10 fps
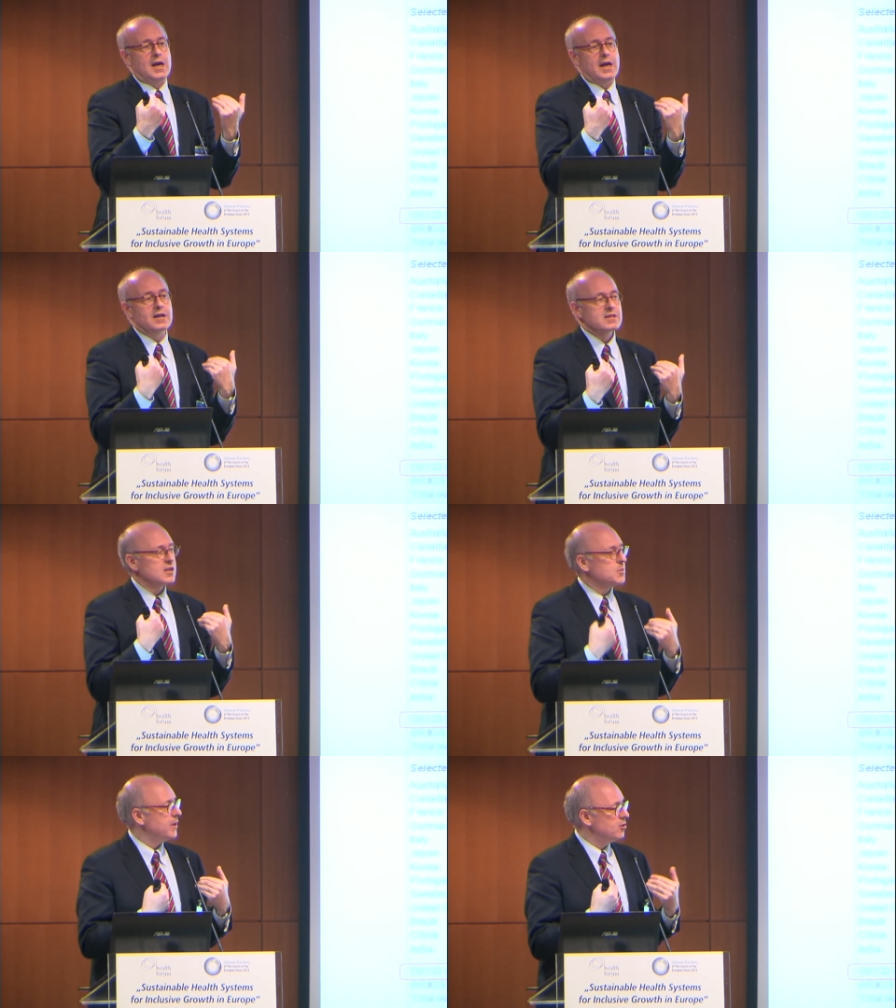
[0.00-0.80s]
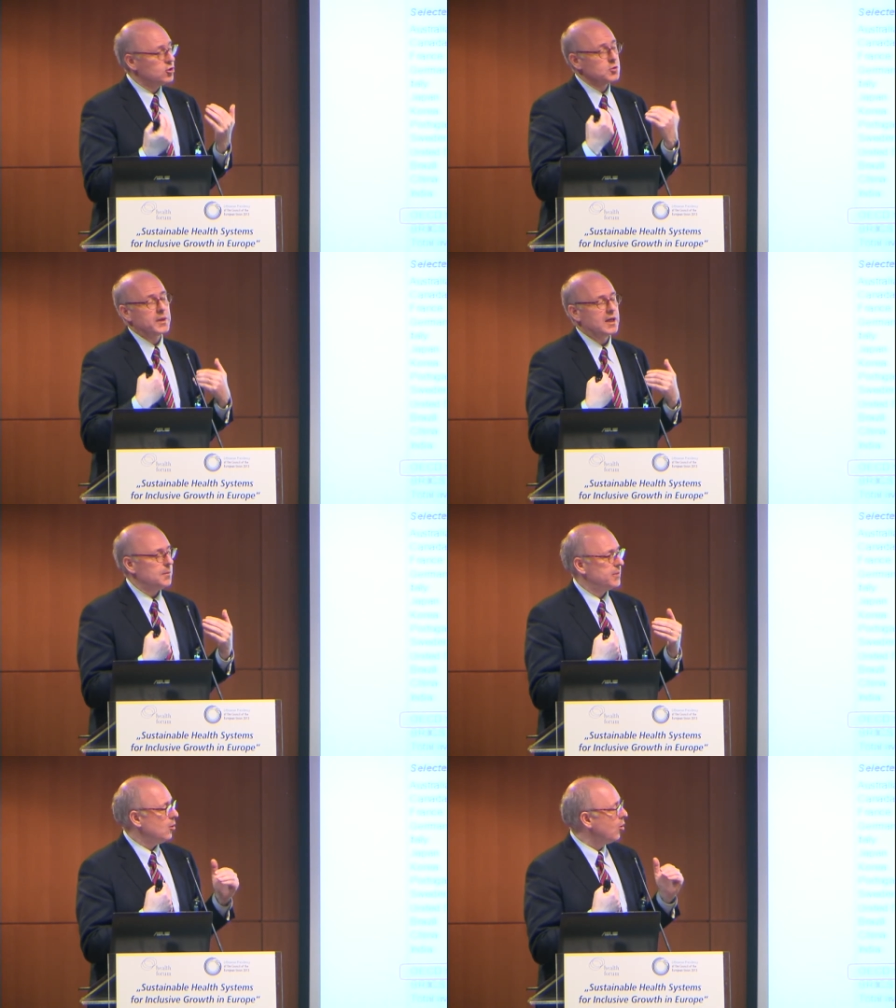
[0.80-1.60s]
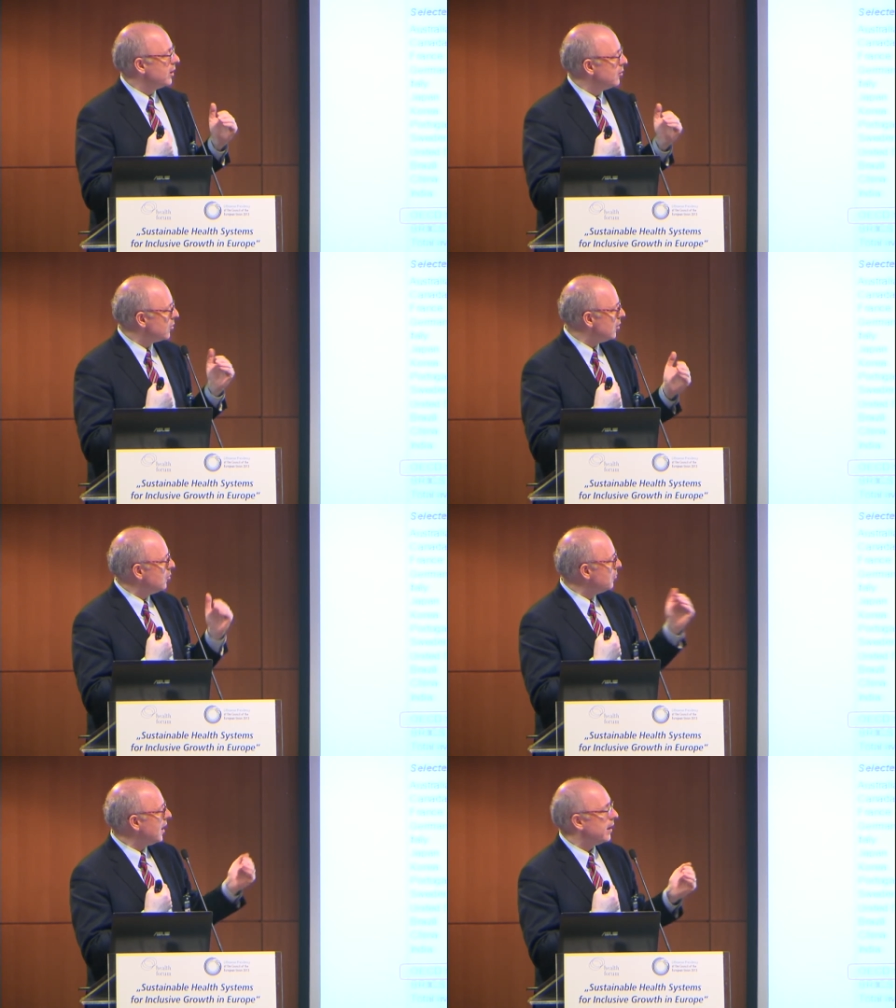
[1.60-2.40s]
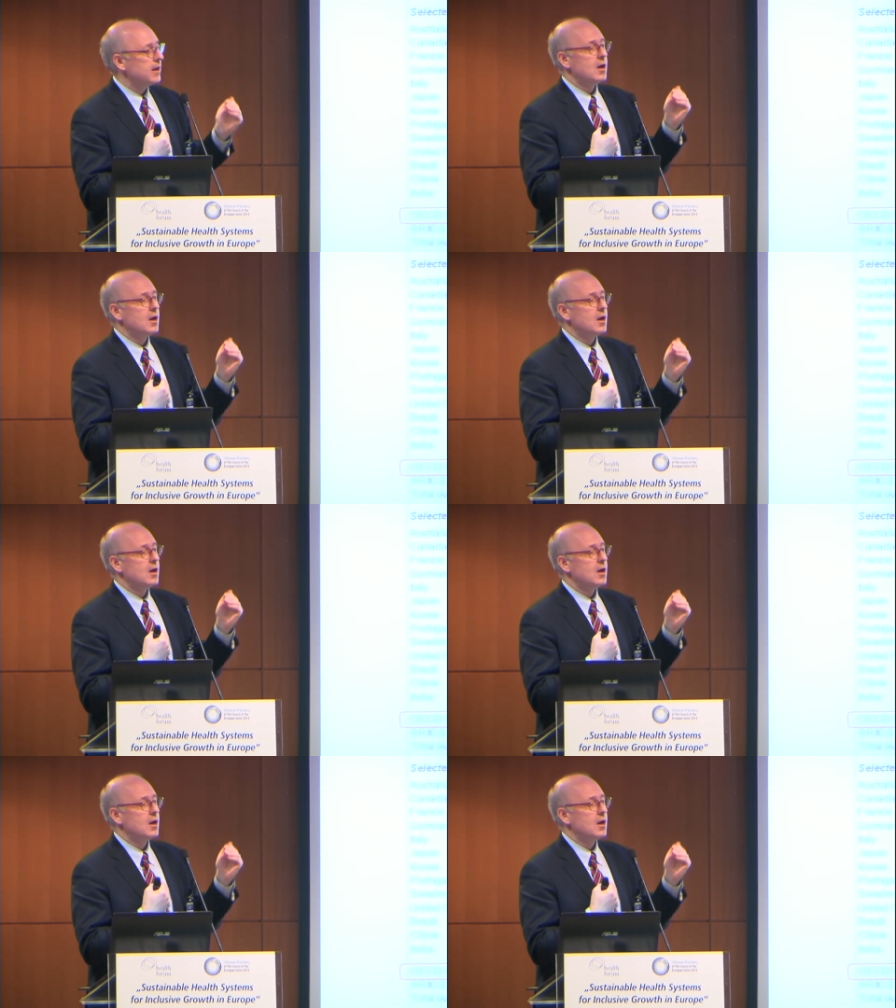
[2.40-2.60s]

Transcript: health expenditures per capita only grow by